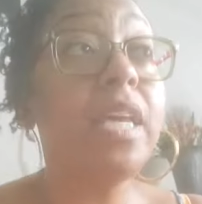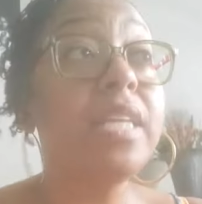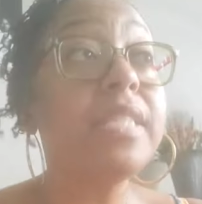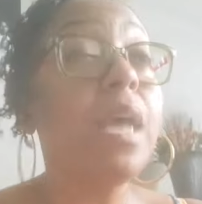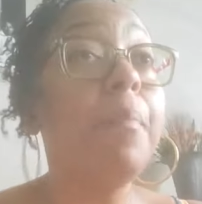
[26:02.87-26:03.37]

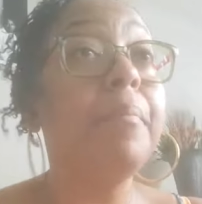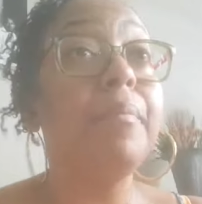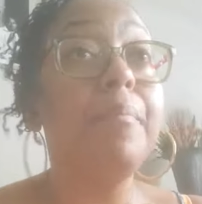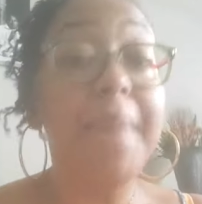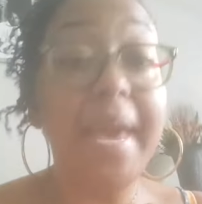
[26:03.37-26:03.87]
some
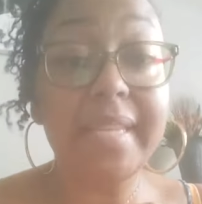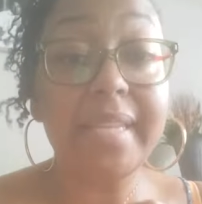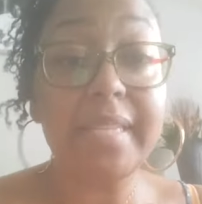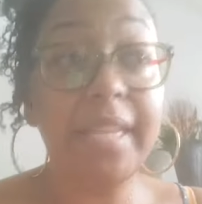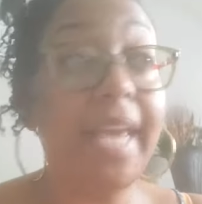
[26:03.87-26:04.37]

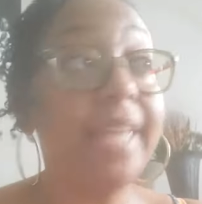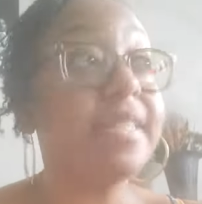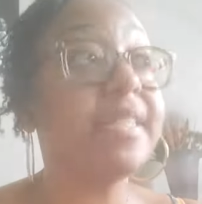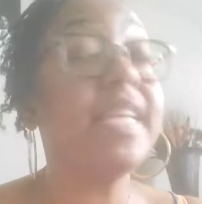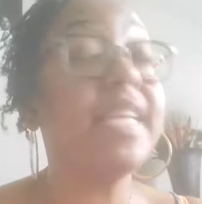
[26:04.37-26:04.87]
medicine that's
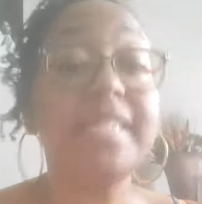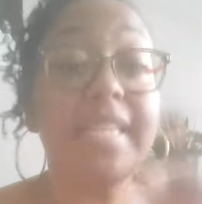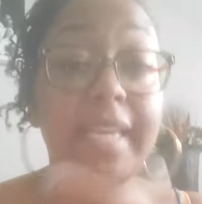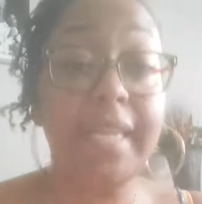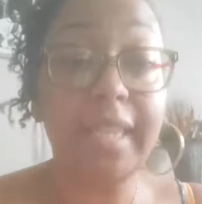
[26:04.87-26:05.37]

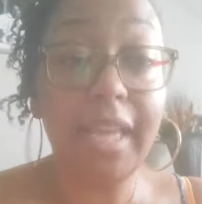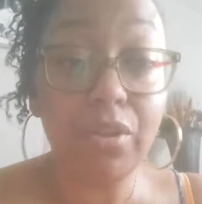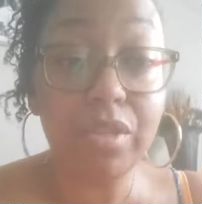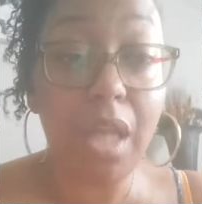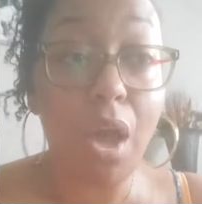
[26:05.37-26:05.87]
16
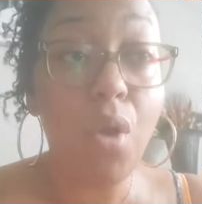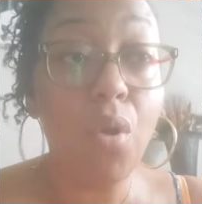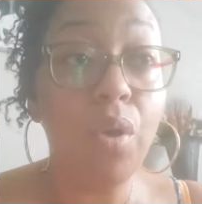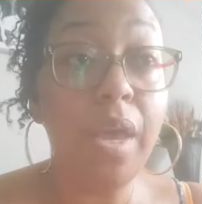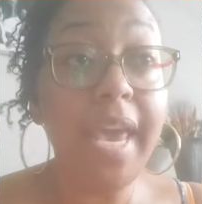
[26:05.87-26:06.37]
letters
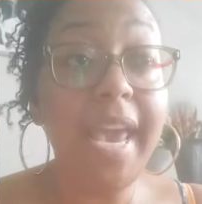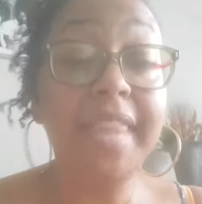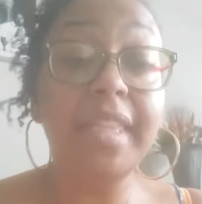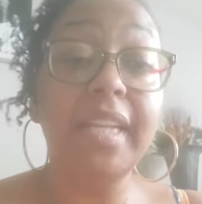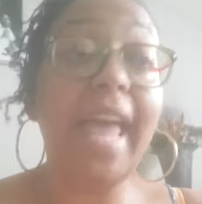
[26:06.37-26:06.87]
long
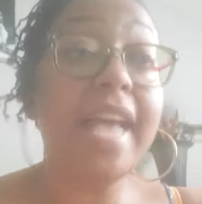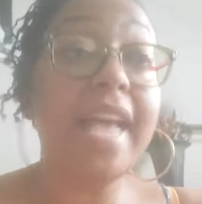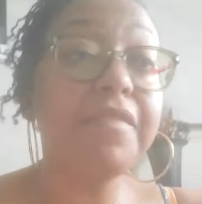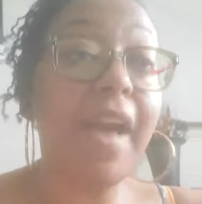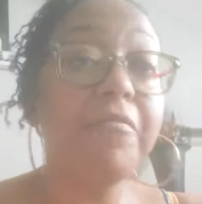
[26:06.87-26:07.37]
in the
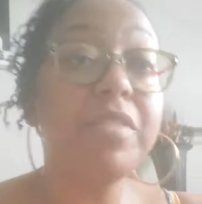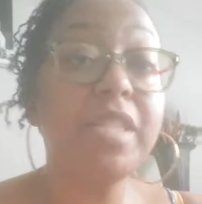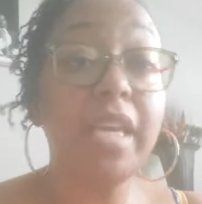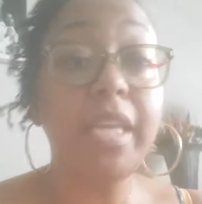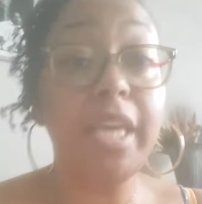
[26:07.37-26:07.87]
last 5 or
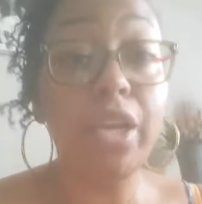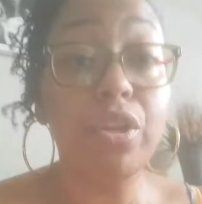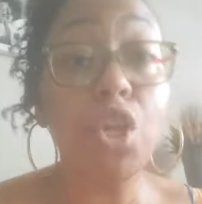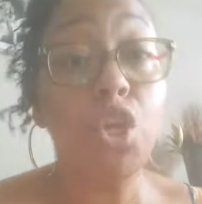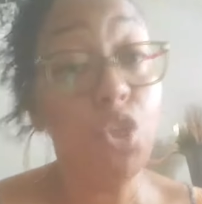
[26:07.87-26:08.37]
10
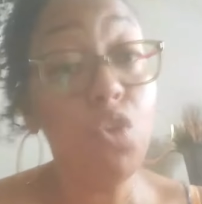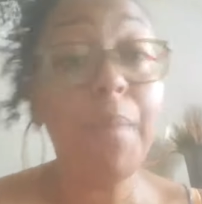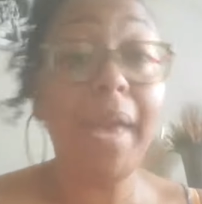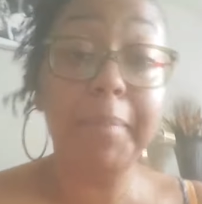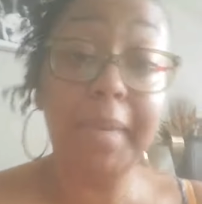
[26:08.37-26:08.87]
years, you
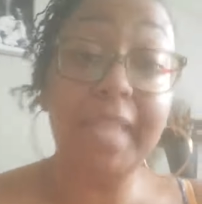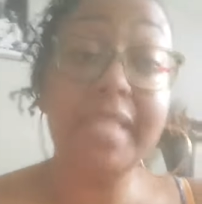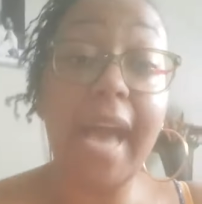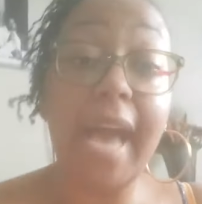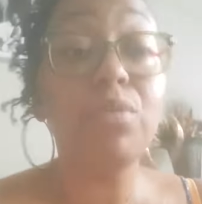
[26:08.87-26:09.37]
may be
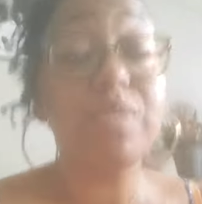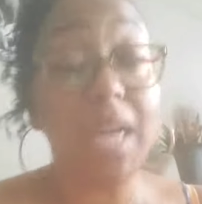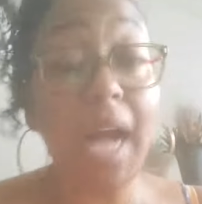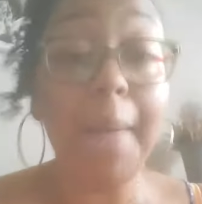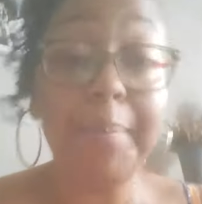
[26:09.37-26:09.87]
entitled to
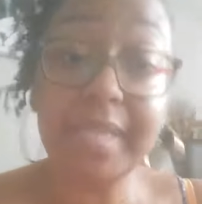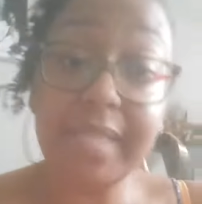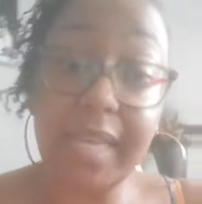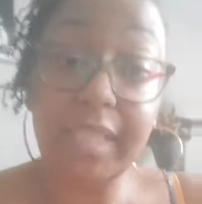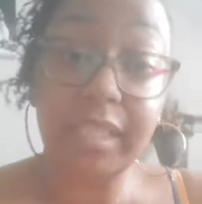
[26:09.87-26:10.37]

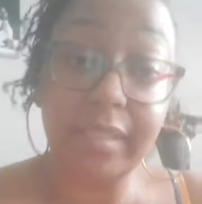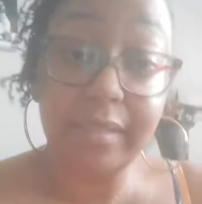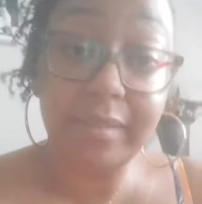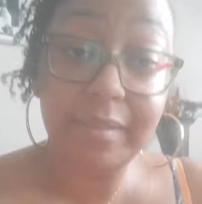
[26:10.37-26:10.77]
compensation.